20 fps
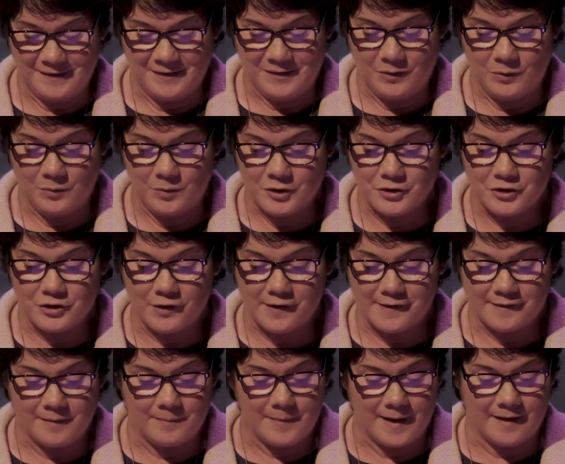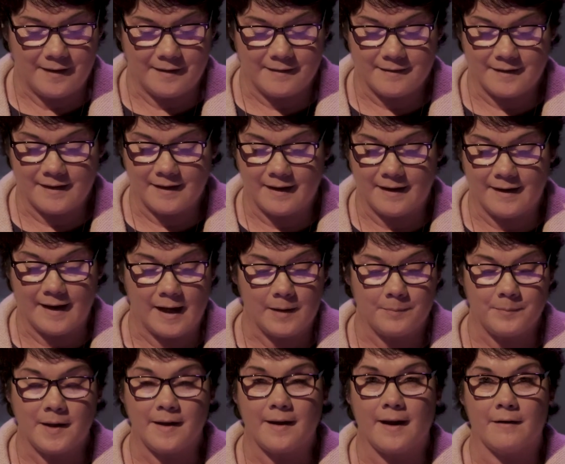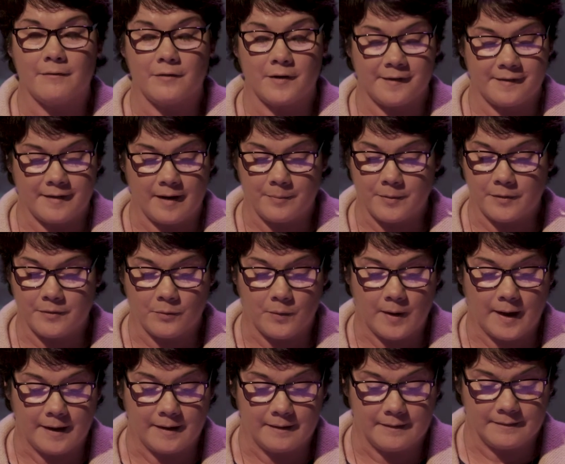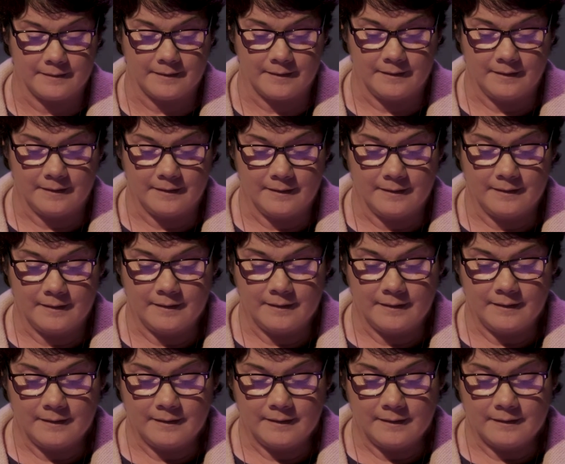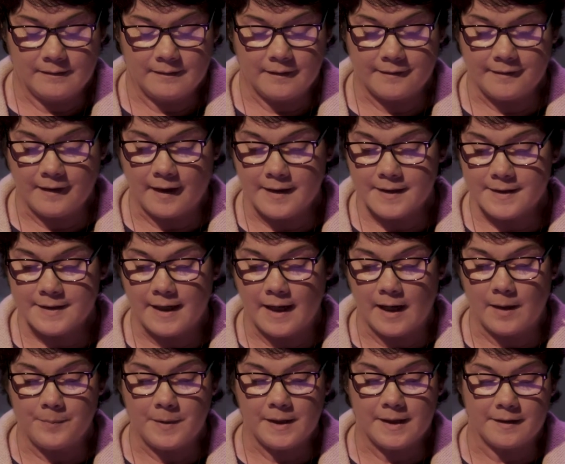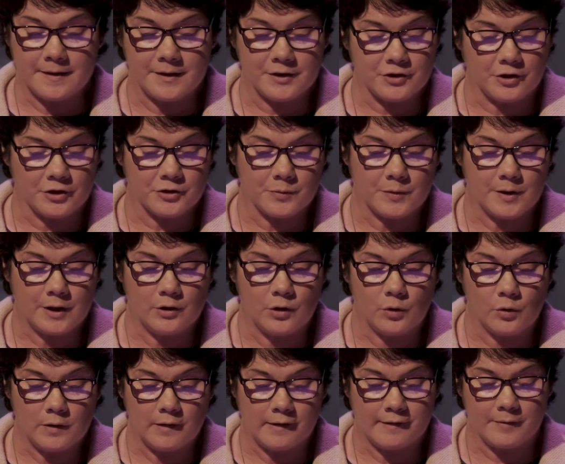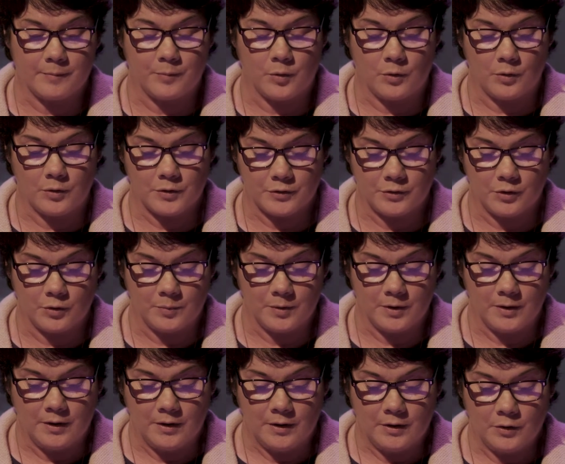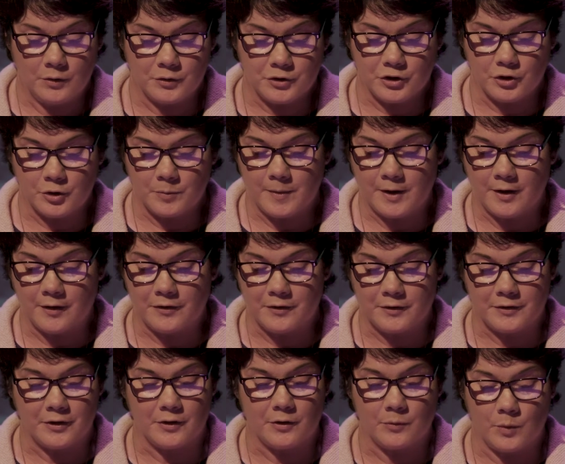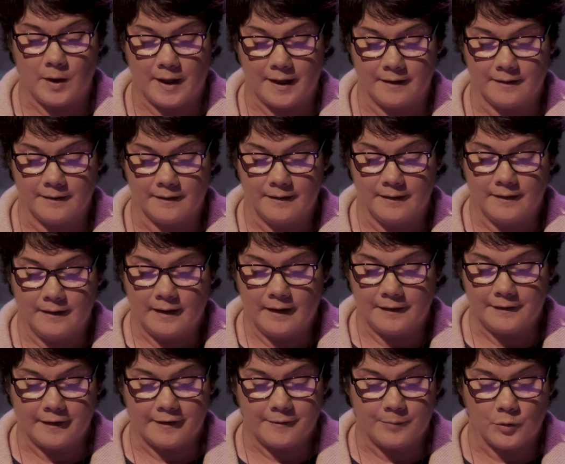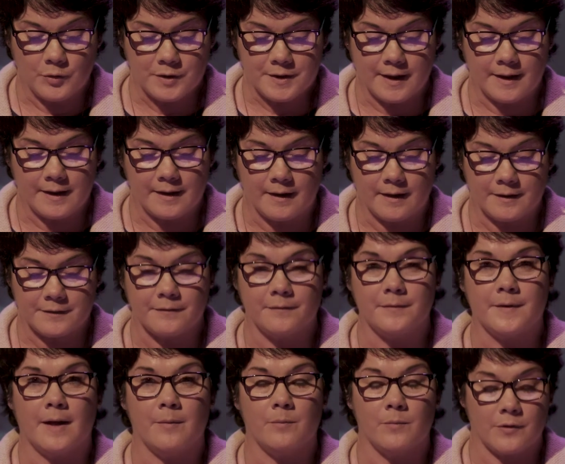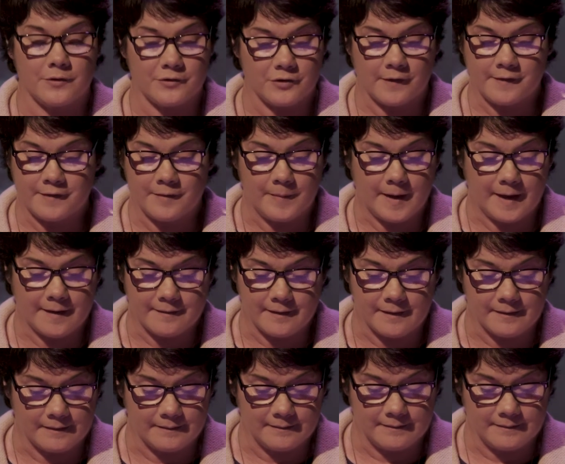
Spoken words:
who were just amazing and helped me every step of the way. The Society helped me get in touch with a local support group who took me under their wing, and the support I got from them was just amazing.